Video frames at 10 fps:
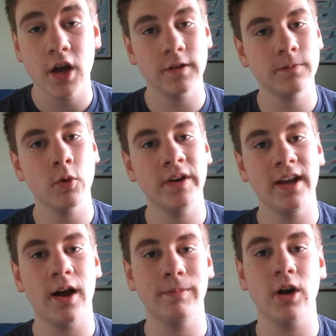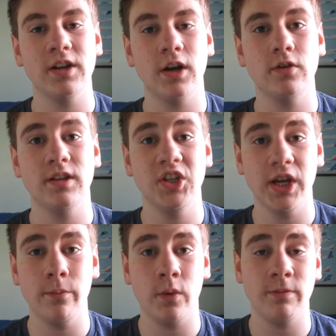This morning I'm going to go to the
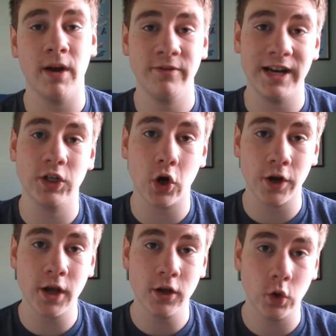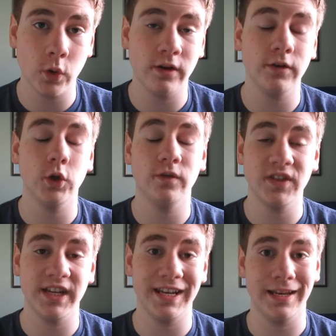gym with my friend Connor, who you've
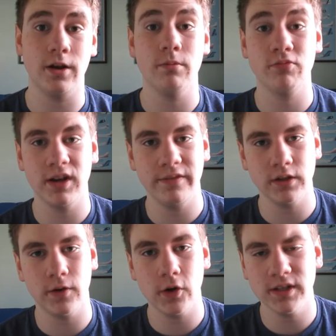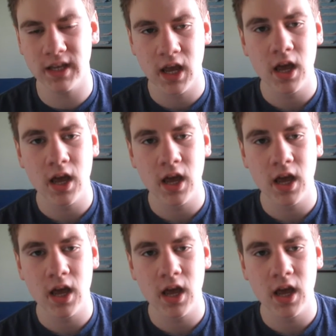seen in previous vlogs.